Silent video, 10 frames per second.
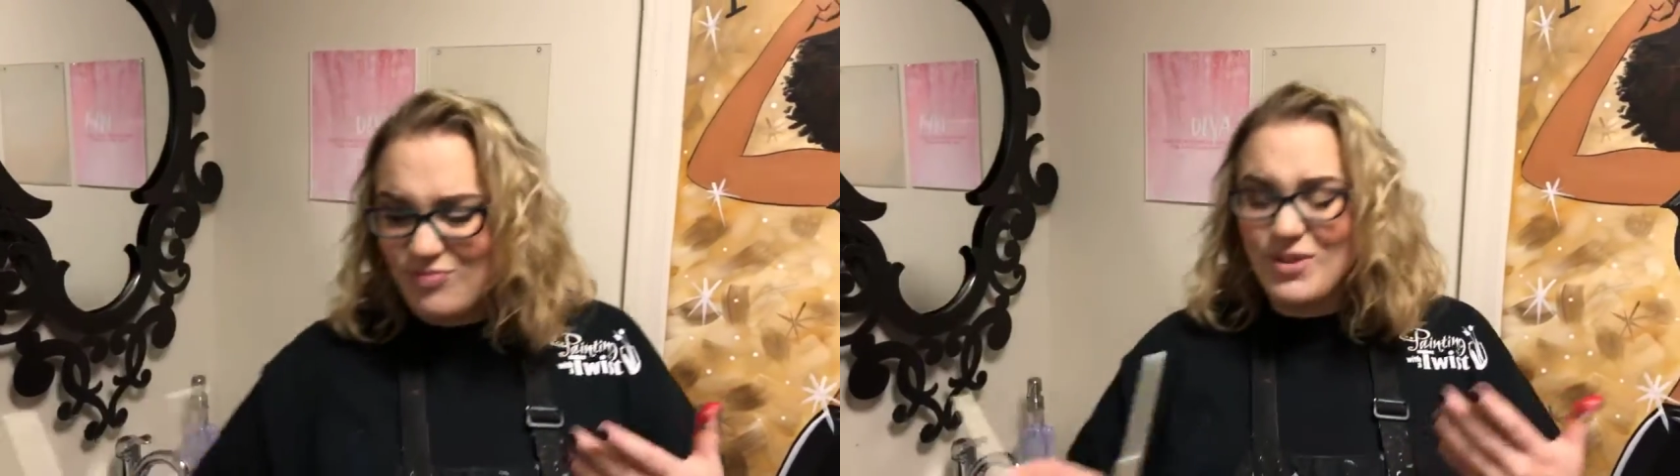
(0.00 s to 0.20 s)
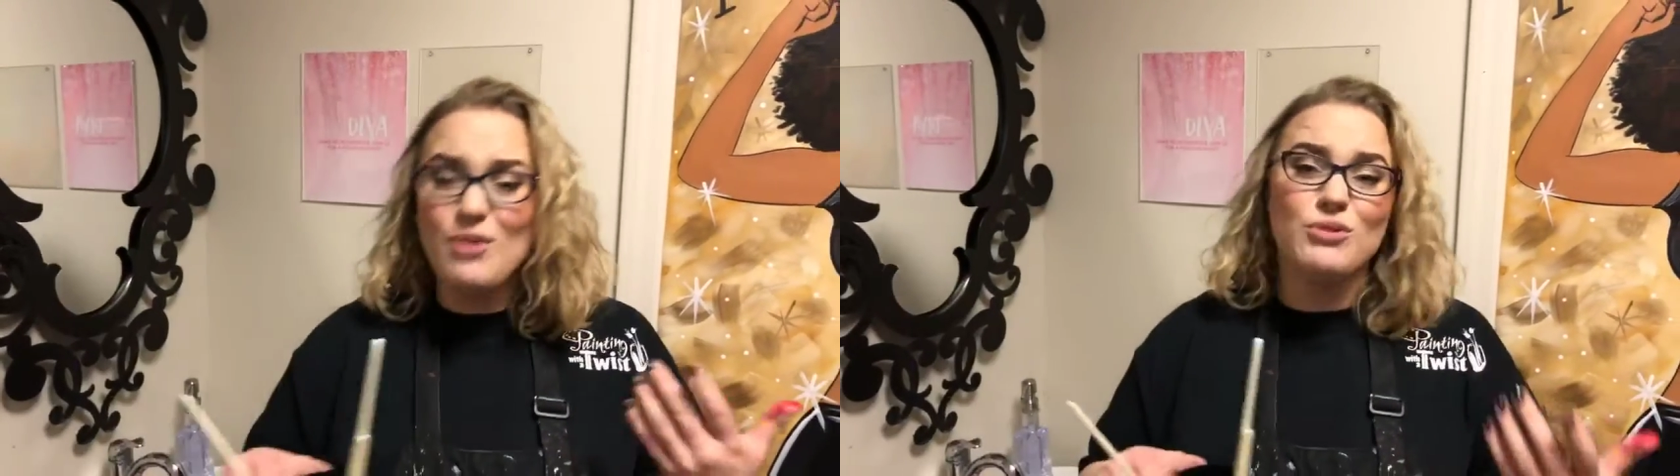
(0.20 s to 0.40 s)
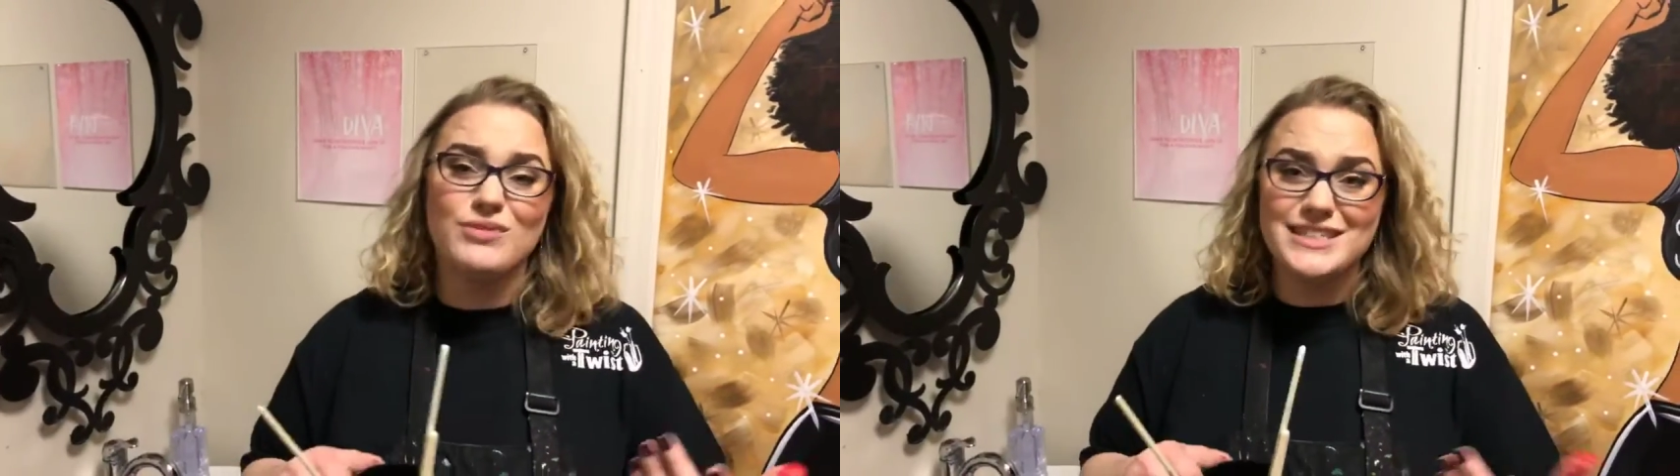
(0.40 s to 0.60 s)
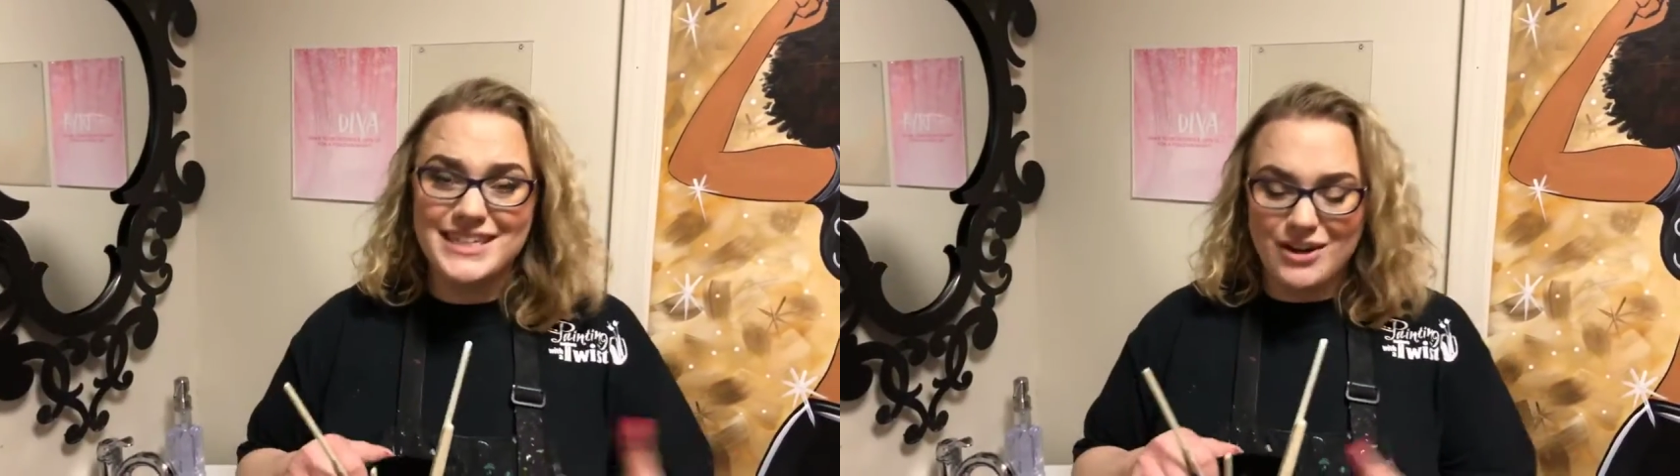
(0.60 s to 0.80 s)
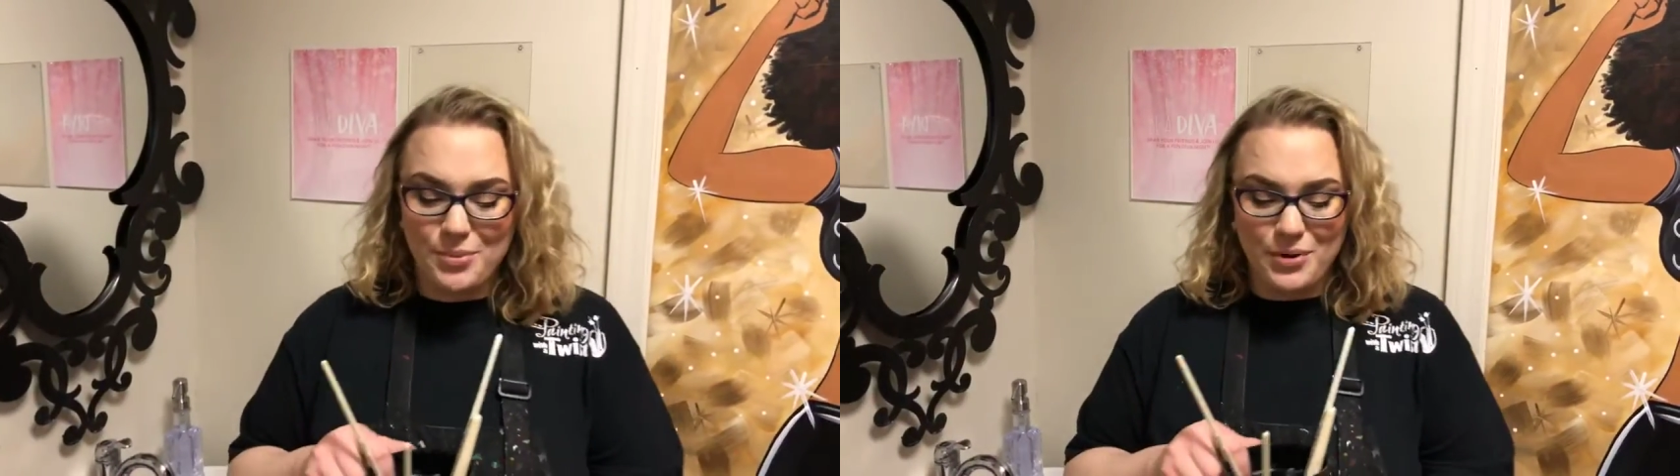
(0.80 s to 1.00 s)
and we're rinsing
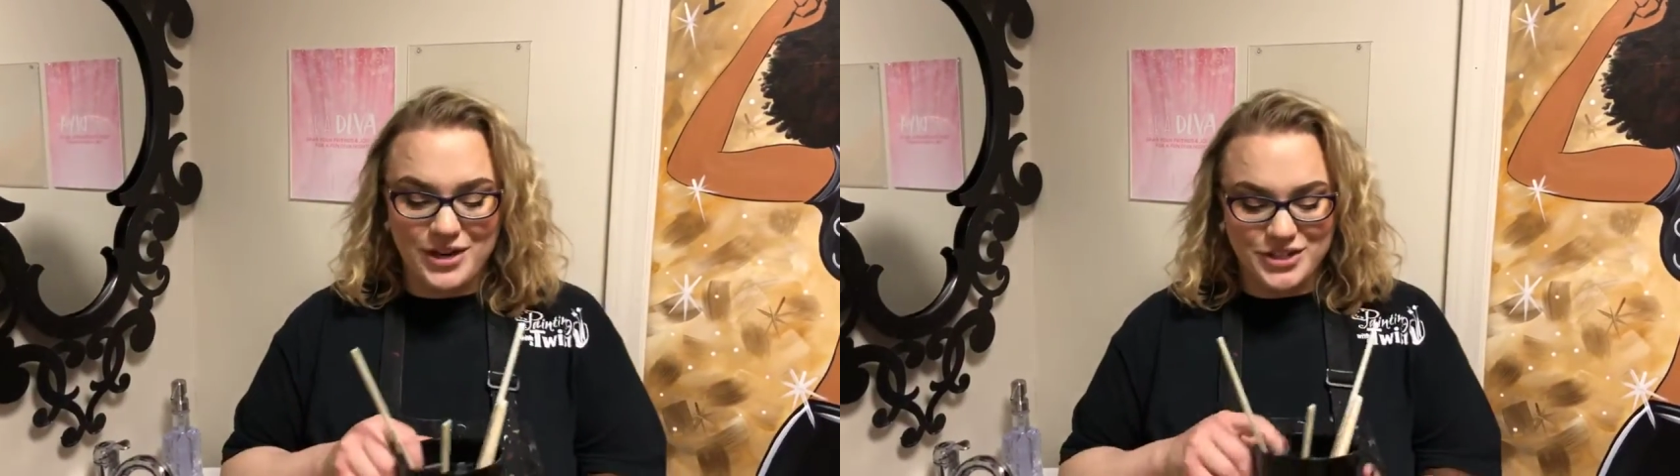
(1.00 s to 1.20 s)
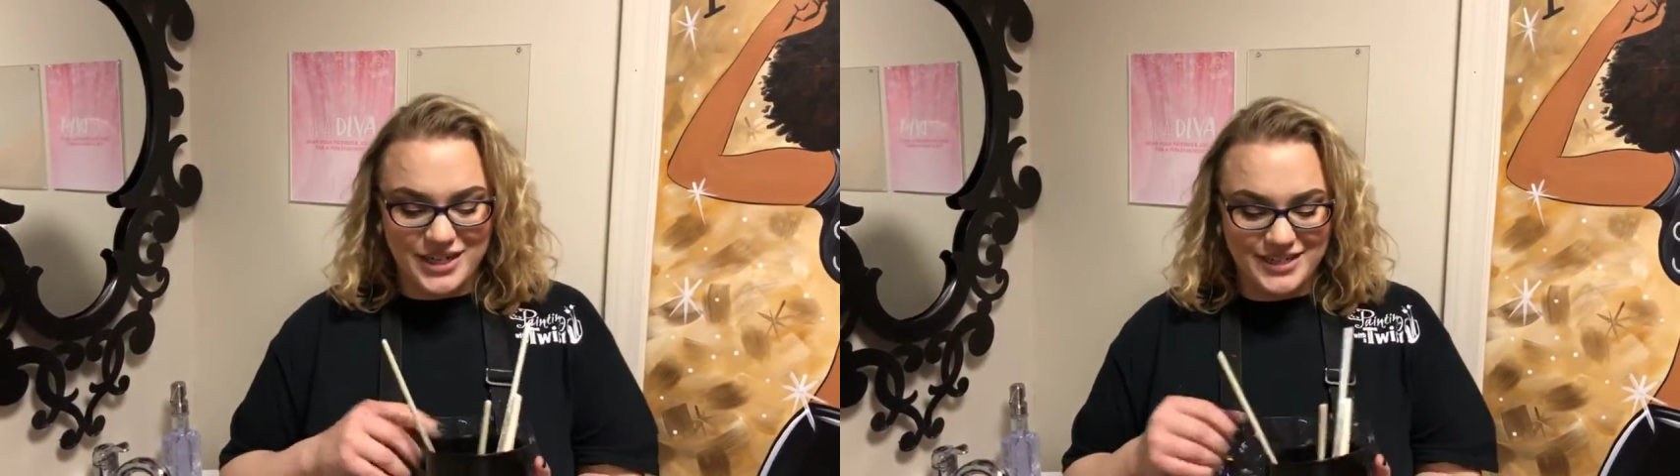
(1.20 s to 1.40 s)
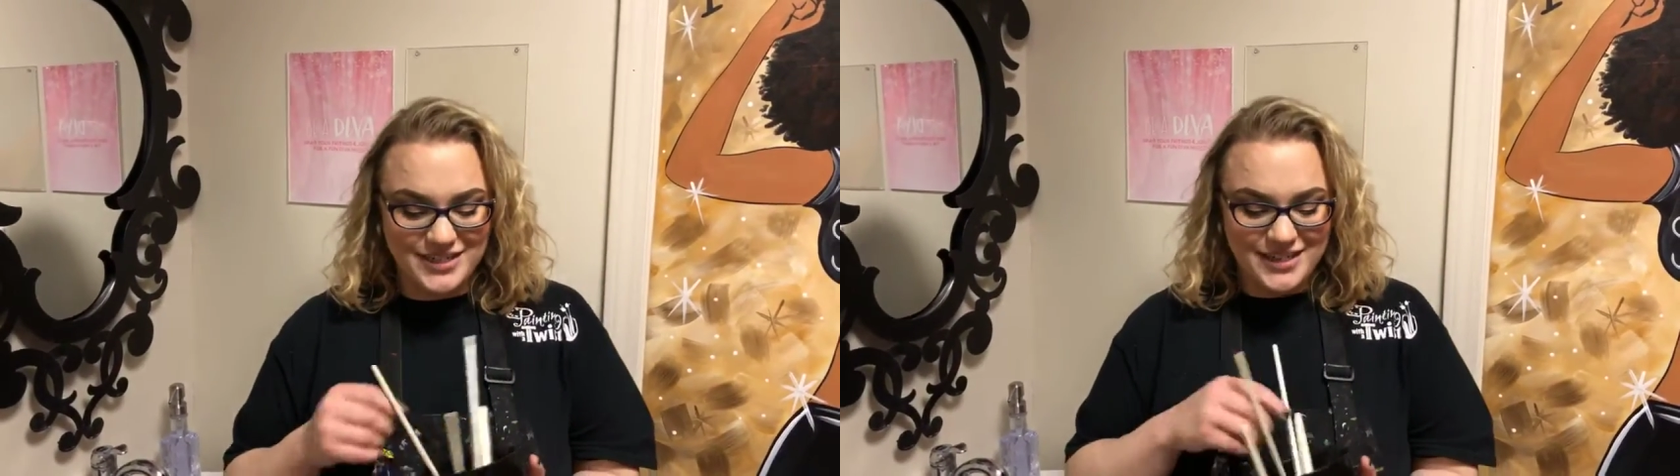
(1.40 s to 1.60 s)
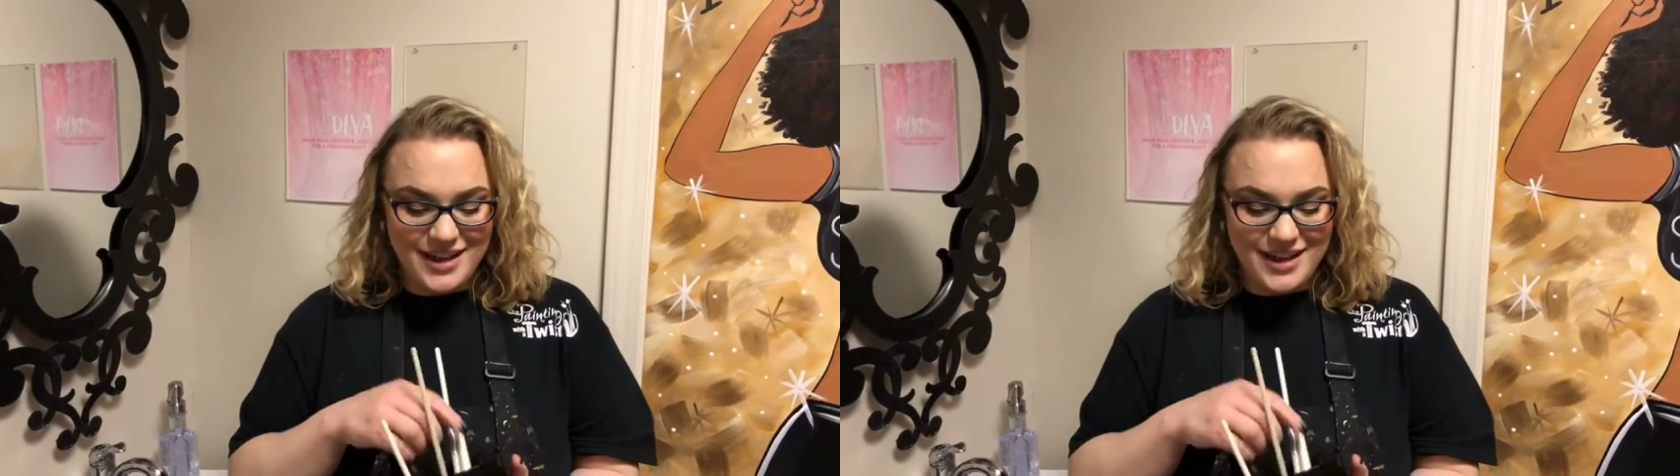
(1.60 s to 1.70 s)
our brushes,